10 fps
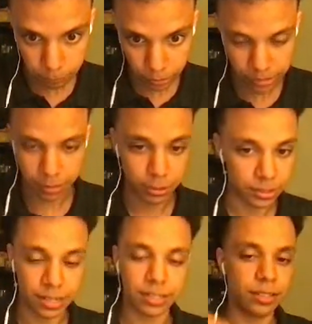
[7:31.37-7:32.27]
Because
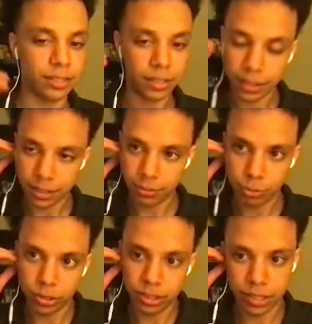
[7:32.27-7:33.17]
Ableton has, it
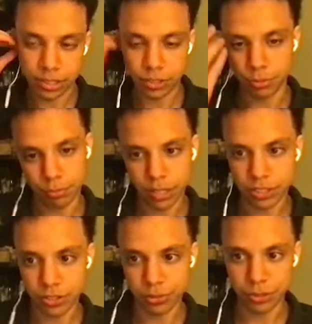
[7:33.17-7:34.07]
really lets you
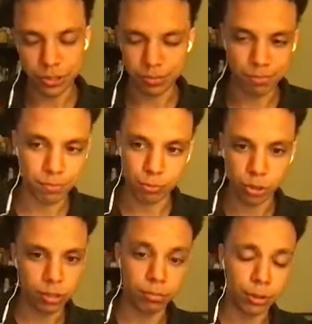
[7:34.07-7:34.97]
just
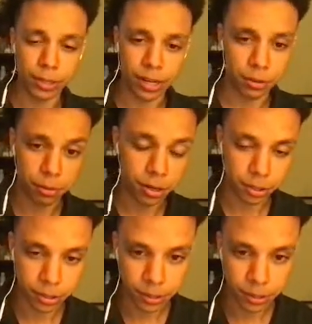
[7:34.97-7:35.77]
really blow it out of the water.